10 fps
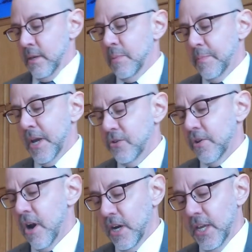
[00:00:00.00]
but
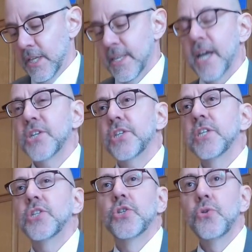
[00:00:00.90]
patriarchy is actually
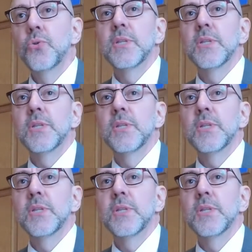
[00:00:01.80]
too